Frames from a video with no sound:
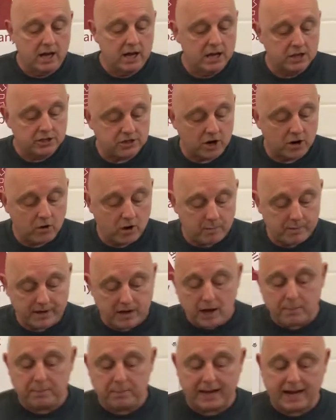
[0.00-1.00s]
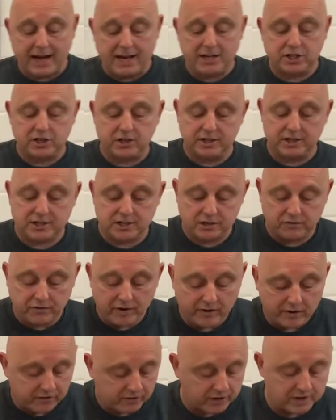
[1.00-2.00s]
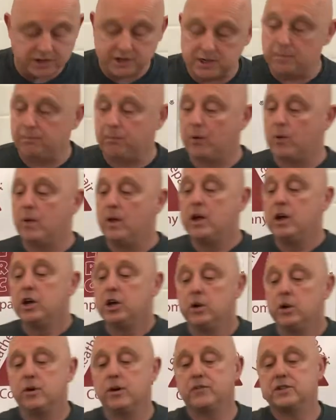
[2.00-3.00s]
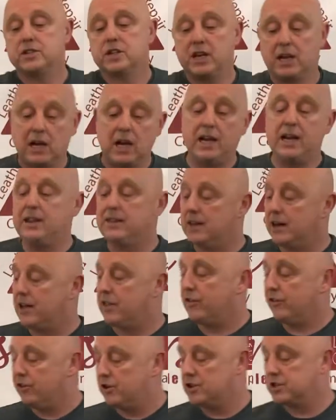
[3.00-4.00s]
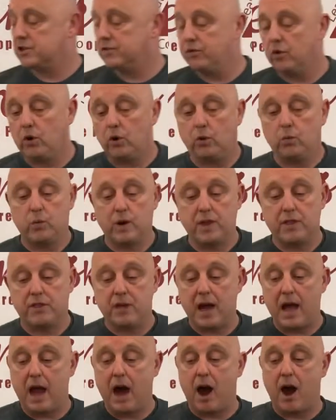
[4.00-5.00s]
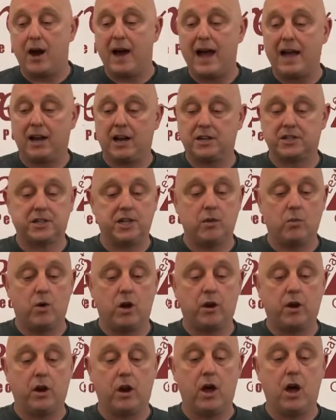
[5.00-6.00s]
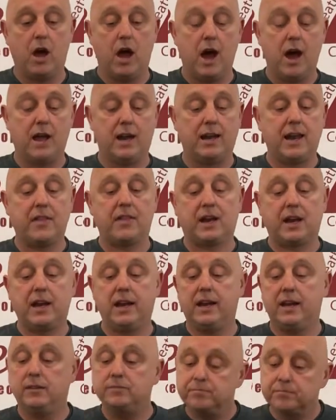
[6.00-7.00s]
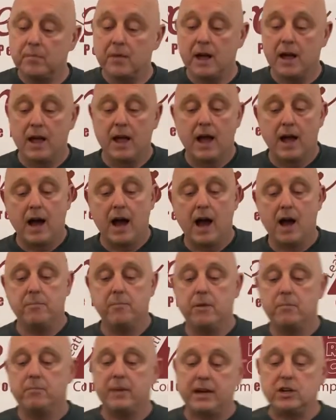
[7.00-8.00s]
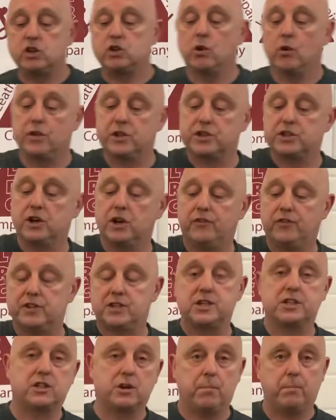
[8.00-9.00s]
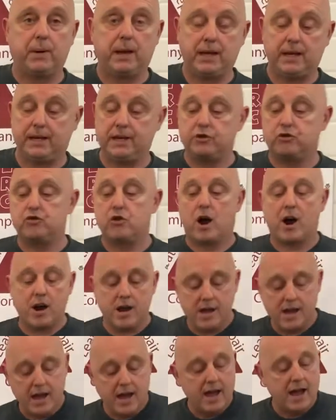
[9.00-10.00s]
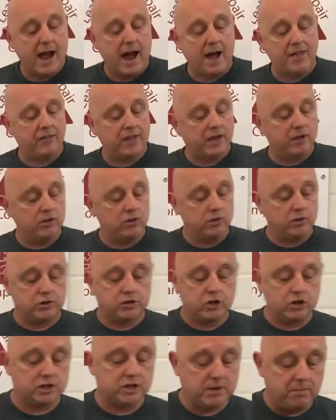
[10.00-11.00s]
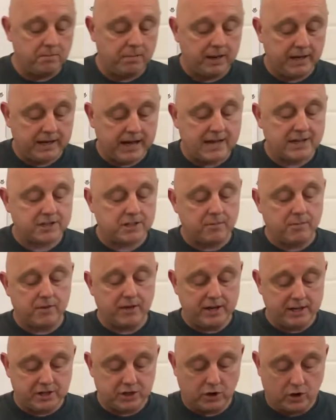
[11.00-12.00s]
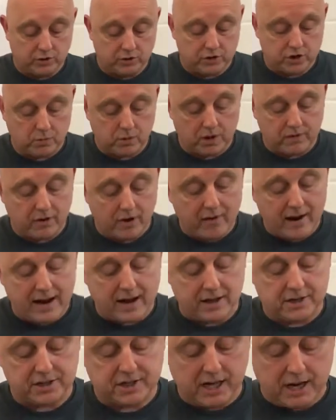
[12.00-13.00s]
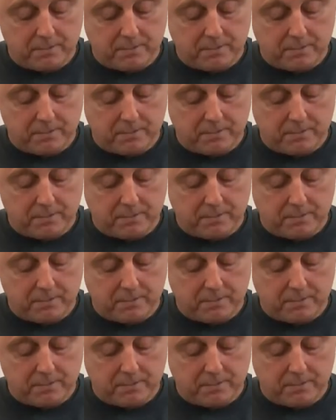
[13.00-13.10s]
So I mean, application of this is very, very simple. You would obviously clean the leather first of all with our LRC1 leather cleaner. Make sure the surface is completely dry, and then you would just simply get some of this onto one of our LRC